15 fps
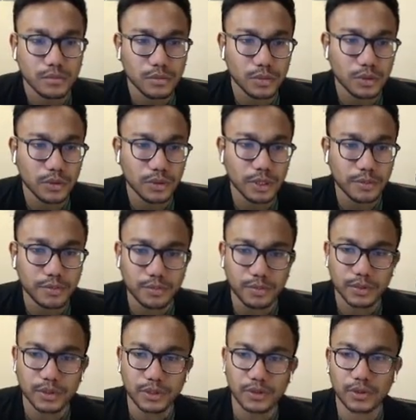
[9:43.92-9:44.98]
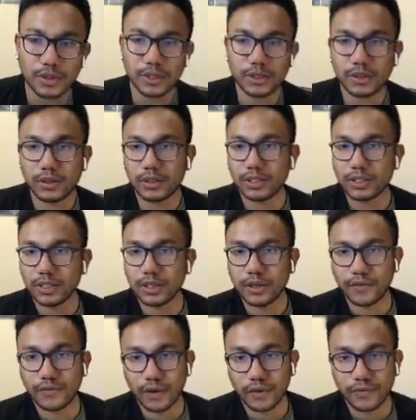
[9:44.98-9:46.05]
Okay, so these are
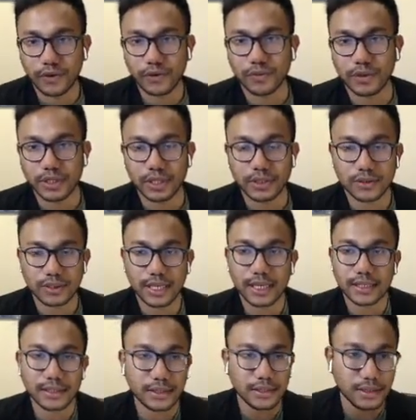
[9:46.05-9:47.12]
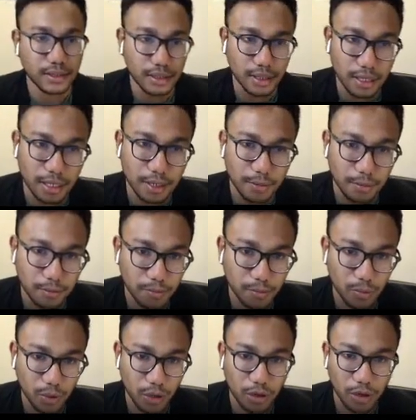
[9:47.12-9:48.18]
a few of the deals that
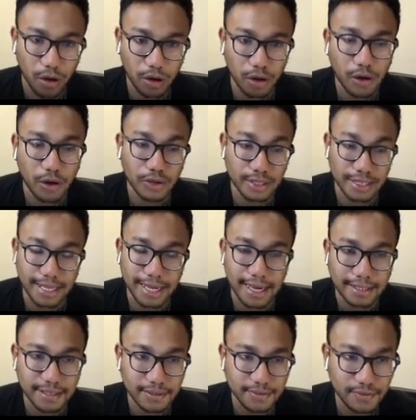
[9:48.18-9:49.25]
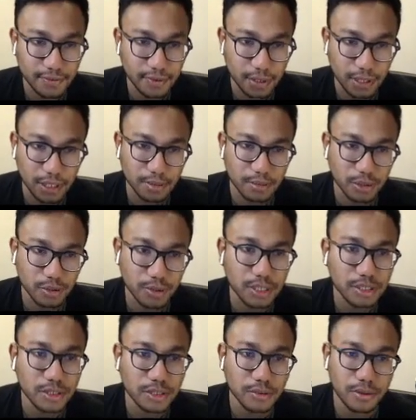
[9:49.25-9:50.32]
are currently active. So these
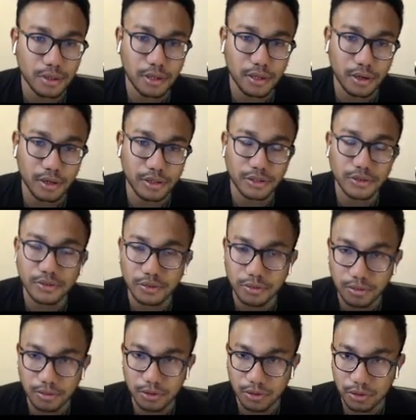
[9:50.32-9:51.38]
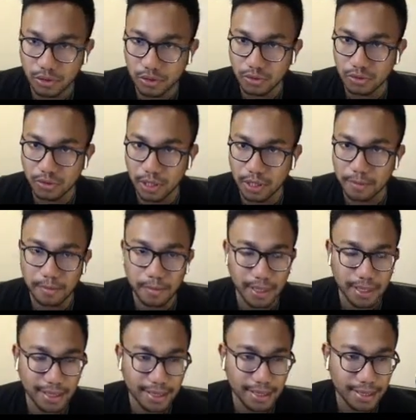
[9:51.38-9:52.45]
two are two
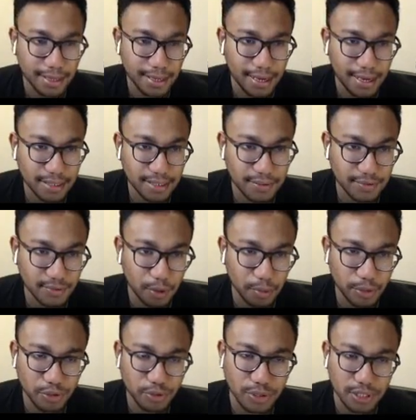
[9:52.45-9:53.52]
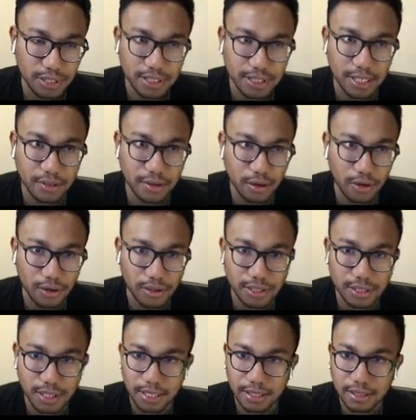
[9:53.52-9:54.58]
active opportunities that are on our
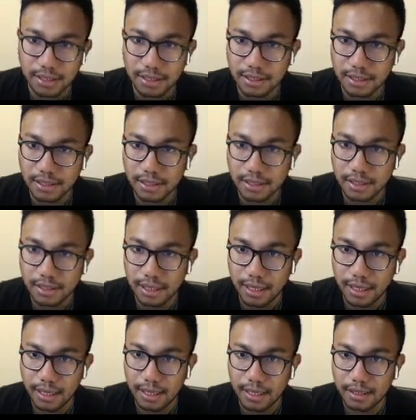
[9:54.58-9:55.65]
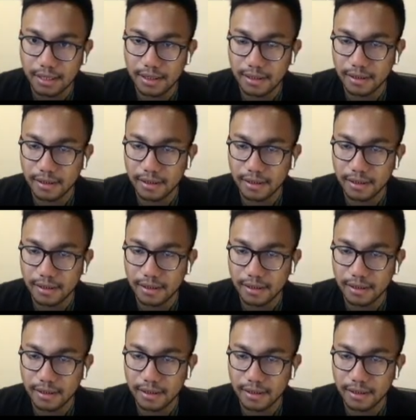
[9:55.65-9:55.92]
site, and